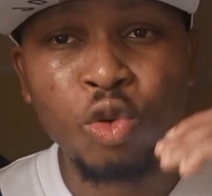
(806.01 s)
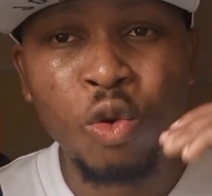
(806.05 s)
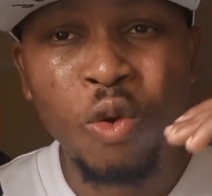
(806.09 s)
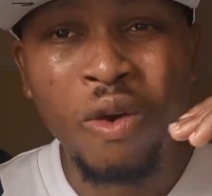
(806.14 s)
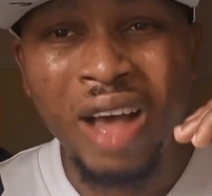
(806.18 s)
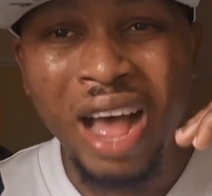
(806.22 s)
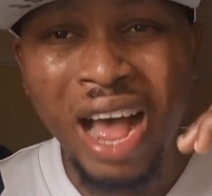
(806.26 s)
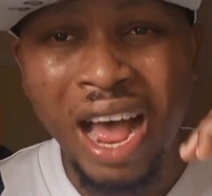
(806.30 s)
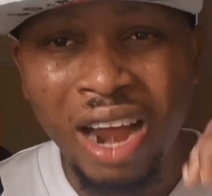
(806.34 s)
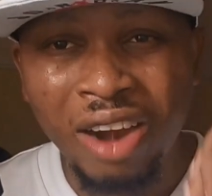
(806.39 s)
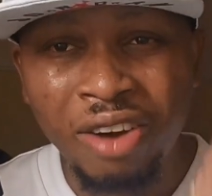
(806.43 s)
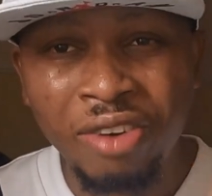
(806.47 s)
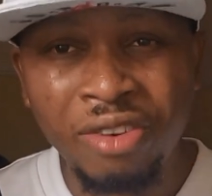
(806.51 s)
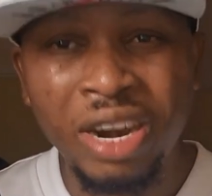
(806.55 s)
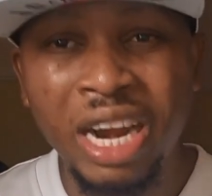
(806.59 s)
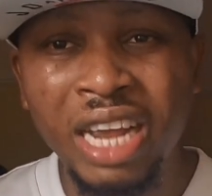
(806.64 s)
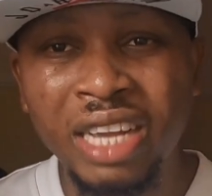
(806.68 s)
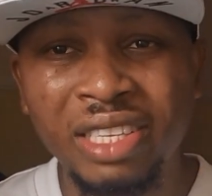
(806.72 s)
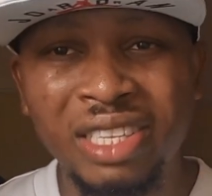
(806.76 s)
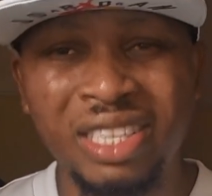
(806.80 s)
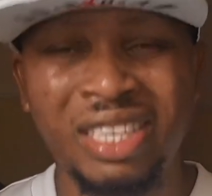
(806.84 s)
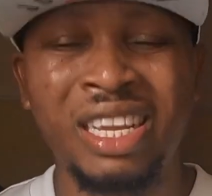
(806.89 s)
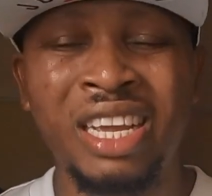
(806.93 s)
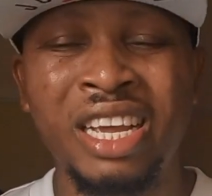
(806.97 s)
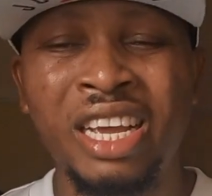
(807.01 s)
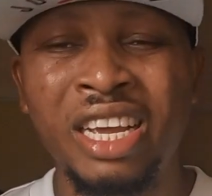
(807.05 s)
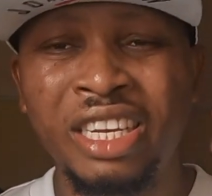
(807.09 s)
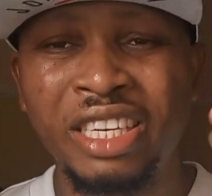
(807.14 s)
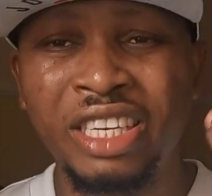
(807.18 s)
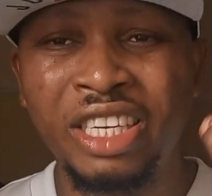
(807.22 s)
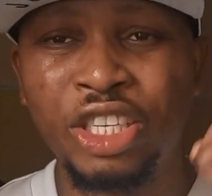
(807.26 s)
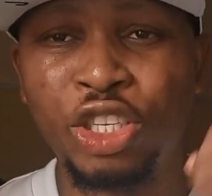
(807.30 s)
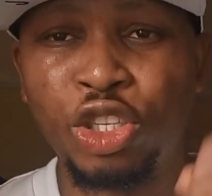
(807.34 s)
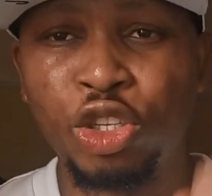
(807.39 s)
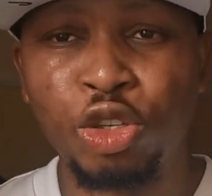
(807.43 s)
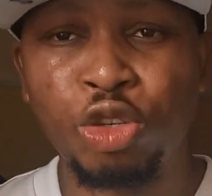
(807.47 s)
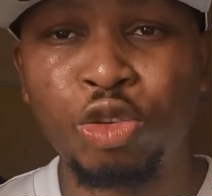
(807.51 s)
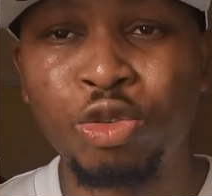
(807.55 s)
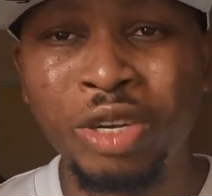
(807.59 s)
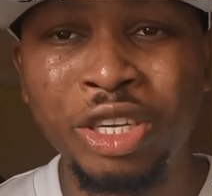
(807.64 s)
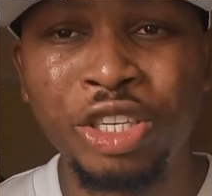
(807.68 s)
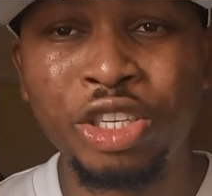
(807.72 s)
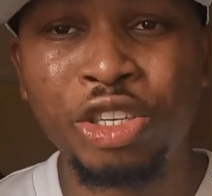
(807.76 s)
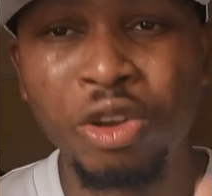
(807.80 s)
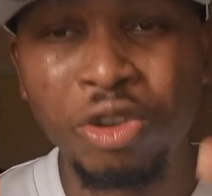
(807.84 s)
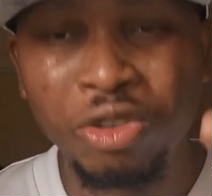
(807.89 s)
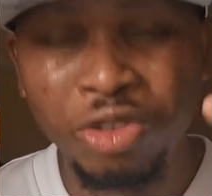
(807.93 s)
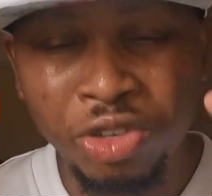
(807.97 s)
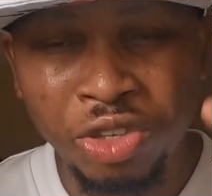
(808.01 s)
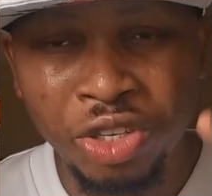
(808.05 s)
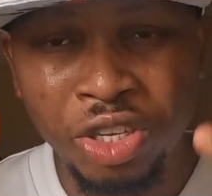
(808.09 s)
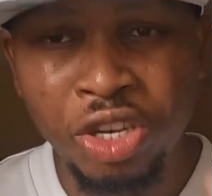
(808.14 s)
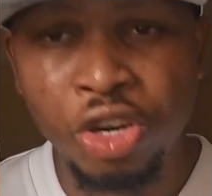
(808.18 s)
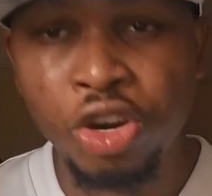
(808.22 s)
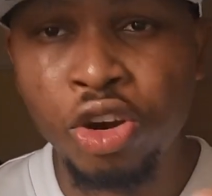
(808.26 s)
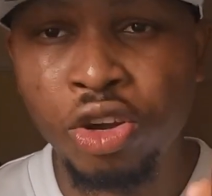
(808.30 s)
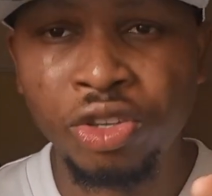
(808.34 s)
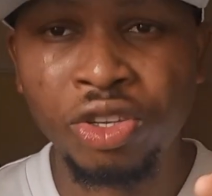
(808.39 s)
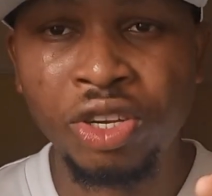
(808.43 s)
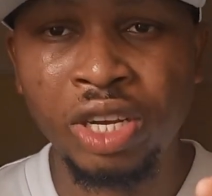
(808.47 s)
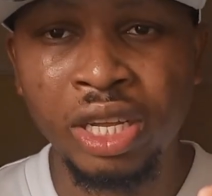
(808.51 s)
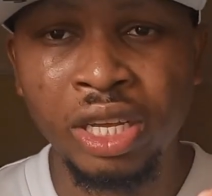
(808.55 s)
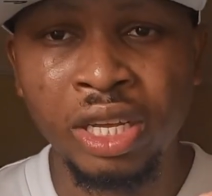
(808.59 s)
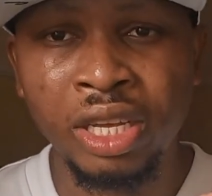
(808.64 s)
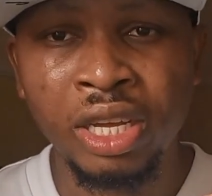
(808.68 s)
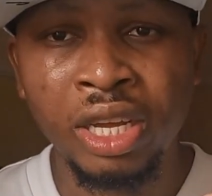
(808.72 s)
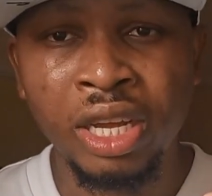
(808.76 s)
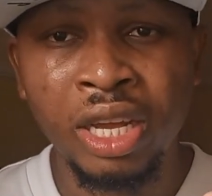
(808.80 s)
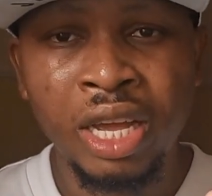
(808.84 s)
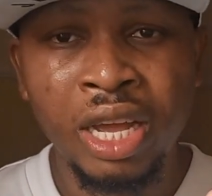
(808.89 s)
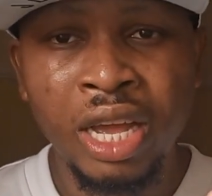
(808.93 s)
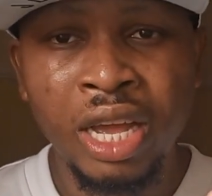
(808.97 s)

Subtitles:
to arrest the situation seriously.